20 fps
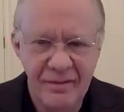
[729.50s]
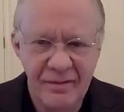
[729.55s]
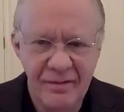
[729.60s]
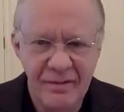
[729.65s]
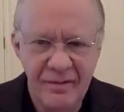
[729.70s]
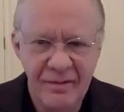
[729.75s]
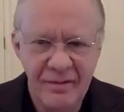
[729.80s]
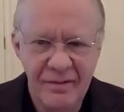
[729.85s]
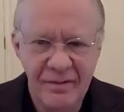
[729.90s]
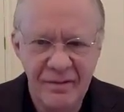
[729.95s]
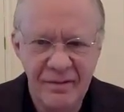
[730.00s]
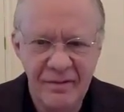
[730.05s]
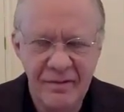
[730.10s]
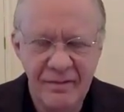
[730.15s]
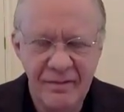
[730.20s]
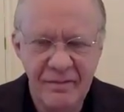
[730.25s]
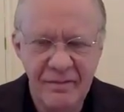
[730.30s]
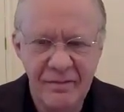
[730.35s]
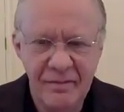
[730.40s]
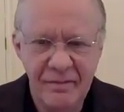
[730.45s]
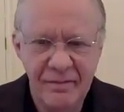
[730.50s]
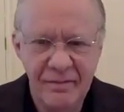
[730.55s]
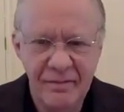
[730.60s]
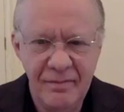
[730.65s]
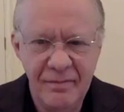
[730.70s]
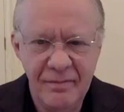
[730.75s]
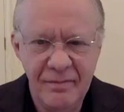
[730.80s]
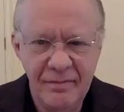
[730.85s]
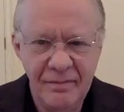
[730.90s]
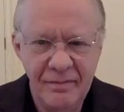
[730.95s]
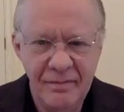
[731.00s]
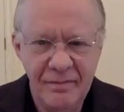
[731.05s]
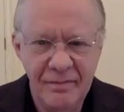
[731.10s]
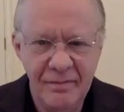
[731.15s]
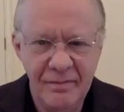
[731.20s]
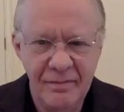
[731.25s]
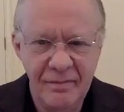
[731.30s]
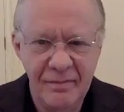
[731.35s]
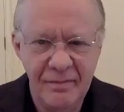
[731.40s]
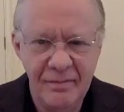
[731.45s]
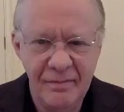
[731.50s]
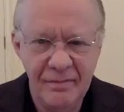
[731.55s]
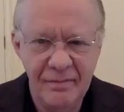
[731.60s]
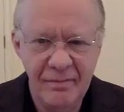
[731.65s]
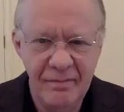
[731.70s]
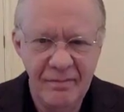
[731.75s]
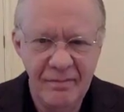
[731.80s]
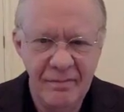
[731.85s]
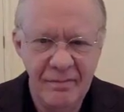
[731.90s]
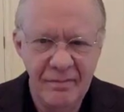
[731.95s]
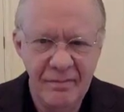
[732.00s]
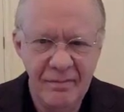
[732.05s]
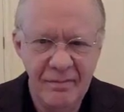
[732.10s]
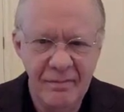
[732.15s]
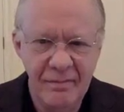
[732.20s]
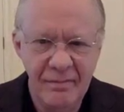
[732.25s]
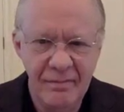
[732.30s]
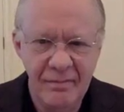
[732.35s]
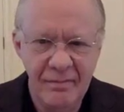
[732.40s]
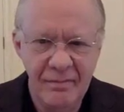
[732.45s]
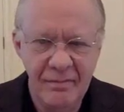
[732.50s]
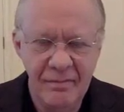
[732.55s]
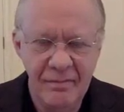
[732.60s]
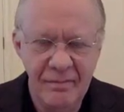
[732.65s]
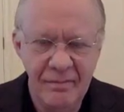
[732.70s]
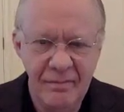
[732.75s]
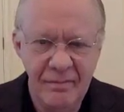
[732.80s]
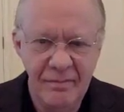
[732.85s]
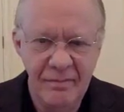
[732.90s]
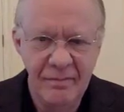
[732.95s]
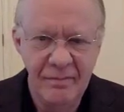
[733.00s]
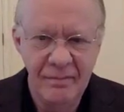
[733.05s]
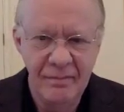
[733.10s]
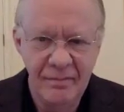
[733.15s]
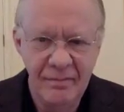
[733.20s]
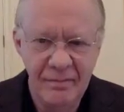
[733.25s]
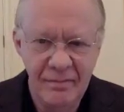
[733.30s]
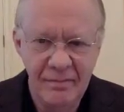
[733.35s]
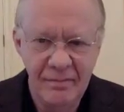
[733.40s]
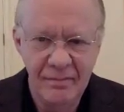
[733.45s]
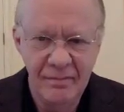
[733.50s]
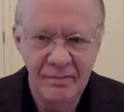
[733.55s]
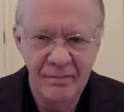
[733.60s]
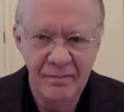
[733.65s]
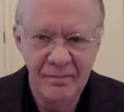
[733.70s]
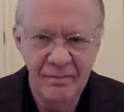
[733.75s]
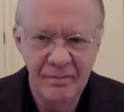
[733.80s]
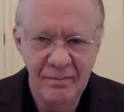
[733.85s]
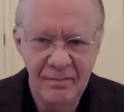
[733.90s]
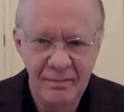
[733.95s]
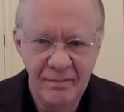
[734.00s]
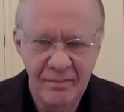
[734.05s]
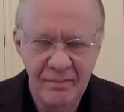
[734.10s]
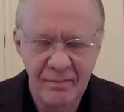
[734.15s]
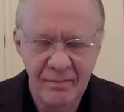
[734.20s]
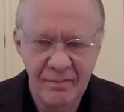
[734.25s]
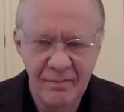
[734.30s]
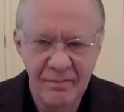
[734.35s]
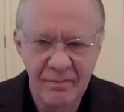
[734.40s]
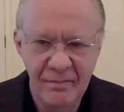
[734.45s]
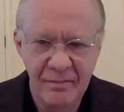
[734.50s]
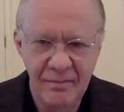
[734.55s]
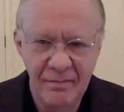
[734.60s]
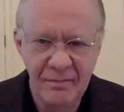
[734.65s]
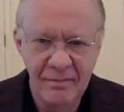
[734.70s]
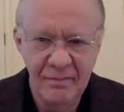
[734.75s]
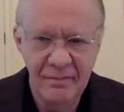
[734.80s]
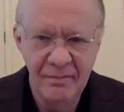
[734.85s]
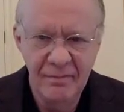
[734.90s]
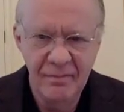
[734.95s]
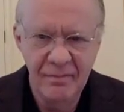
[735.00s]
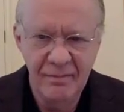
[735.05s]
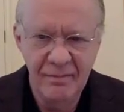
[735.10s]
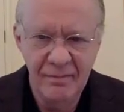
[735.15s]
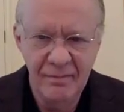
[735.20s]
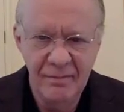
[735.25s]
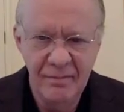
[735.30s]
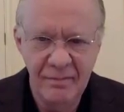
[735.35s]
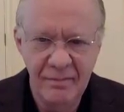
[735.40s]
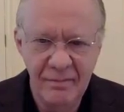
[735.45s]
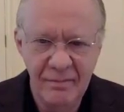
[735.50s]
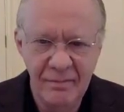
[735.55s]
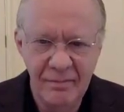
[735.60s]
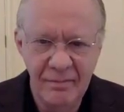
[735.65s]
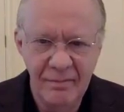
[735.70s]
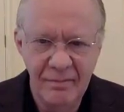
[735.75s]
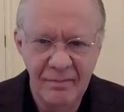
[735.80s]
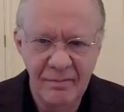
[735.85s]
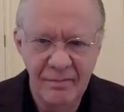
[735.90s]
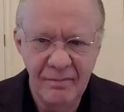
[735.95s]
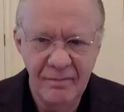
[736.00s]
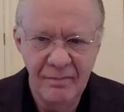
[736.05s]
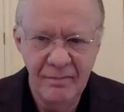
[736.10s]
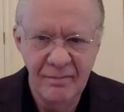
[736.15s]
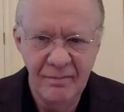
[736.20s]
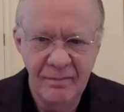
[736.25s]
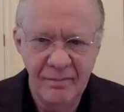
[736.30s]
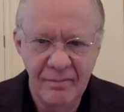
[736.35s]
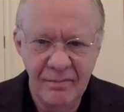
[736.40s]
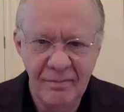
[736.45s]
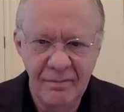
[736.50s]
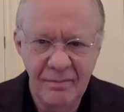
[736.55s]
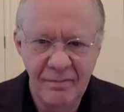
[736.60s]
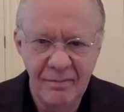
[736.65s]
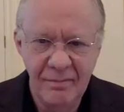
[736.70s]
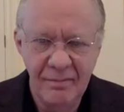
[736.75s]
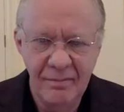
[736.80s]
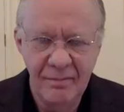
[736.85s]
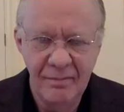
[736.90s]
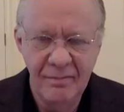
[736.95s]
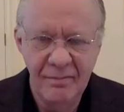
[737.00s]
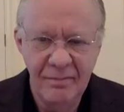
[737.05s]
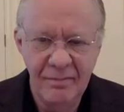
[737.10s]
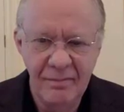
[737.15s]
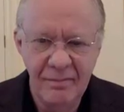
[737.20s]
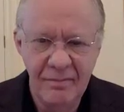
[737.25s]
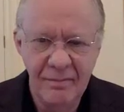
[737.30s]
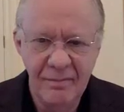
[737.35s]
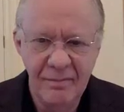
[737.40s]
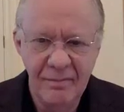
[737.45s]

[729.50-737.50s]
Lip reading: The person shown says nothing.